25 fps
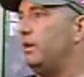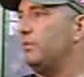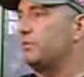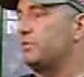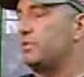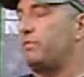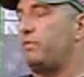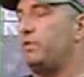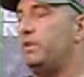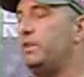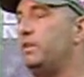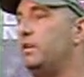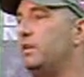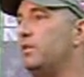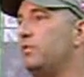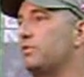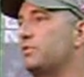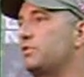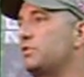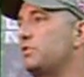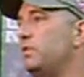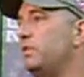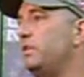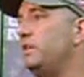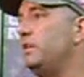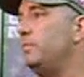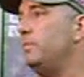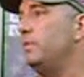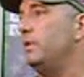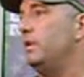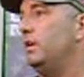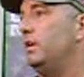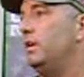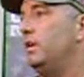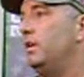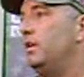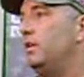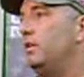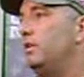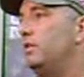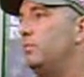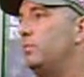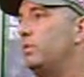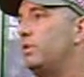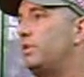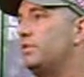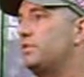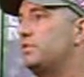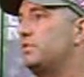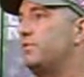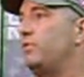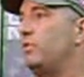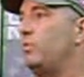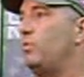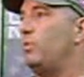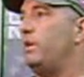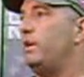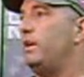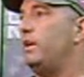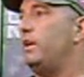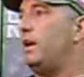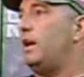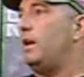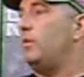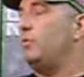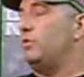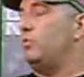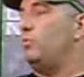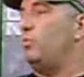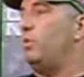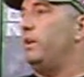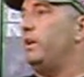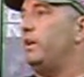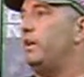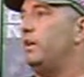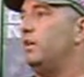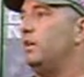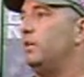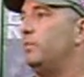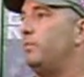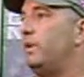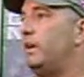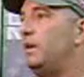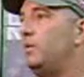I was afraid to go to sleep because of the way I would wake up.